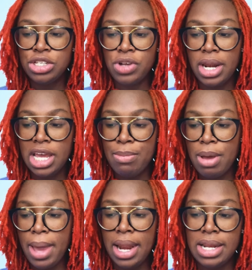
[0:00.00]
is trying to come
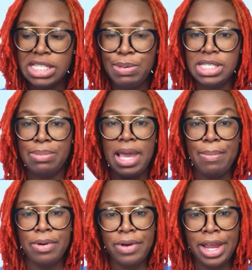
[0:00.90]
up out of this piece of
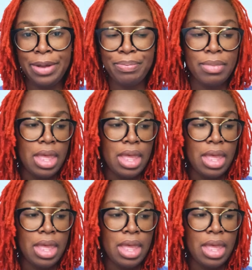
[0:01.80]
paper, right?